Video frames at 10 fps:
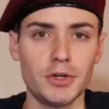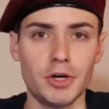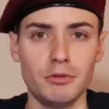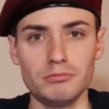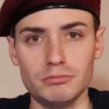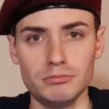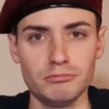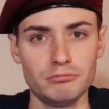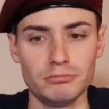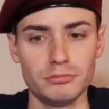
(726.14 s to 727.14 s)
But no,
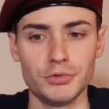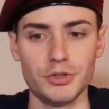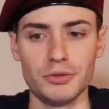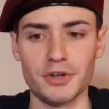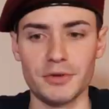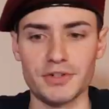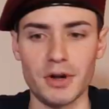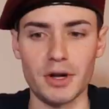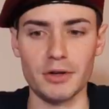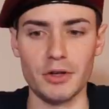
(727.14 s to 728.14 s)
Joe's always
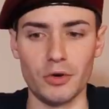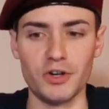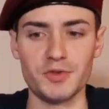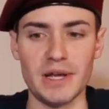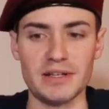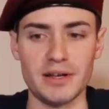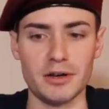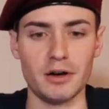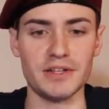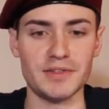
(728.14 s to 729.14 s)
got an orange
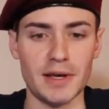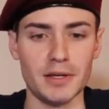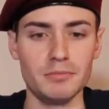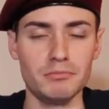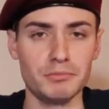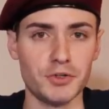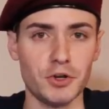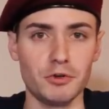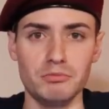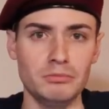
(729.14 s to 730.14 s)
bandana on his head,
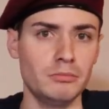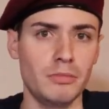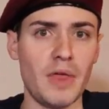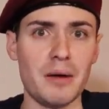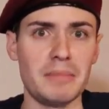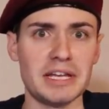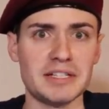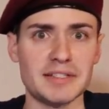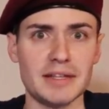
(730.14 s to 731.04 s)
so that makes